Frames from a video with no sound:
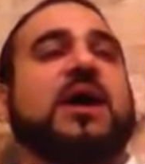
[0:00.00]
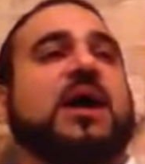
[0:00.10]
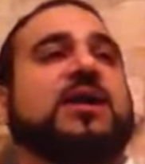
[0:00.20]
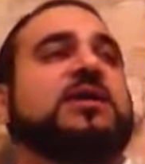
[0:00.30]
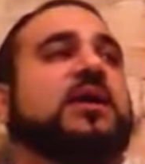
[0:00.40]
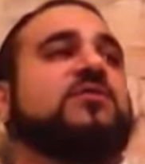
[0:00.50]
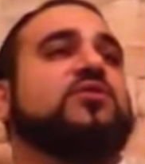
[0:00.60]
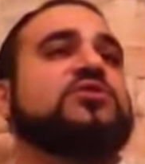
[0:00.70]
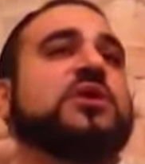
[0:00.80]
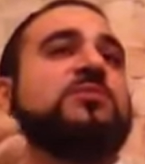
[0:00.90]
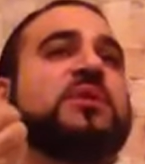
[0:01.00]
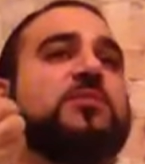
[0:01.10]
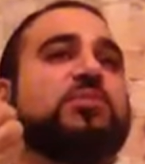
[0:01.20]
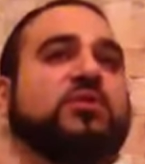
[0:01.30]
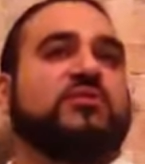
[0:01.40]
I gave you
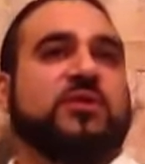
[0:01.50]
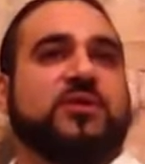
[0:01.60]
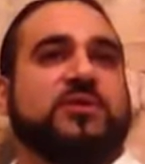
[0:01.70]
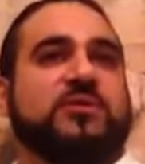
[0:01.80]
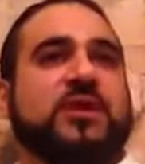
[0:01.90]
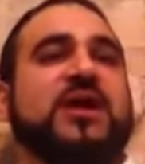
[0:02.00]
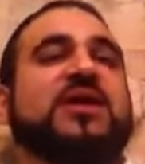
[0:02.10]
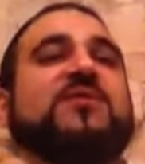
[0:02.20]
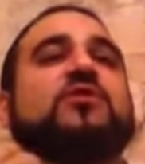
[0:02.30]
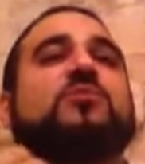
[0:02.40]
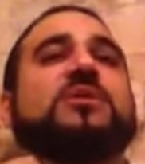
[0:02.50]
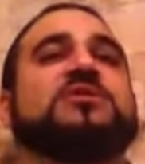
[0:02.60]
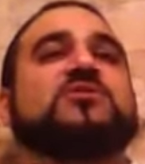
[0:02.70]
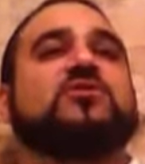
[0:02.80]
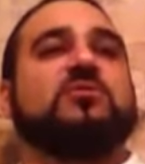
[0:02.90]
something perfect. I gave you a
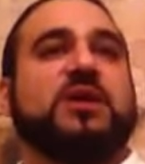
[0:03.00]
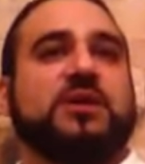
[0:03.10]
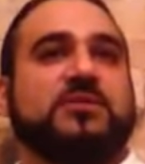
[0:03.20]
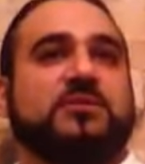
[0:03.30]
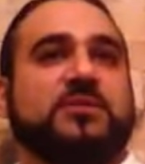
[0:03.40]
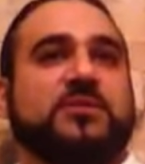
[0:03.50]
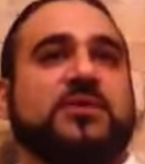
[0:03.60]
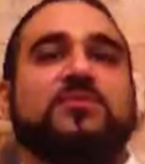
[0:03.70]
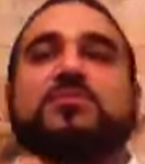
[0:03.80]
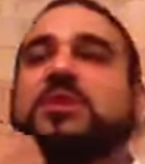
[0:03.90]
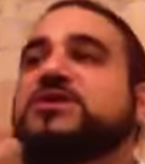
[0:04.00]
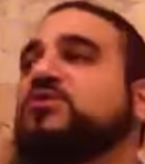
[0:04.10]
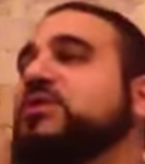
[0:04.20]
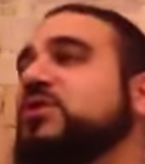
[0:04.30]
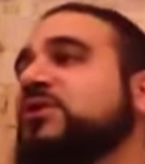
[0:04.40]
piece of me. Please
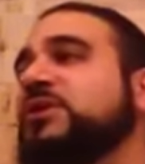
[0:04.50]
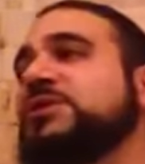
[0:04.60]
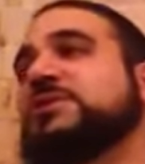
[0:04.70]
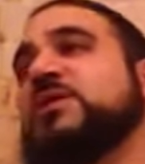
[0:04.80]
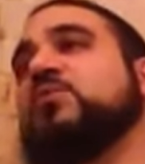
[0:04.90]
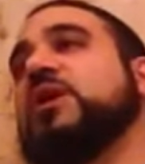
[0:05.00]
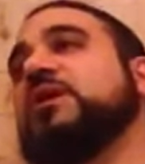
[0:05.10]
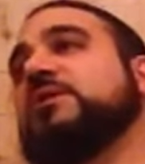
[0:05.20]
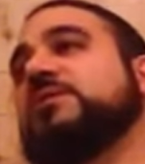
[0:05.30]
return it the same way.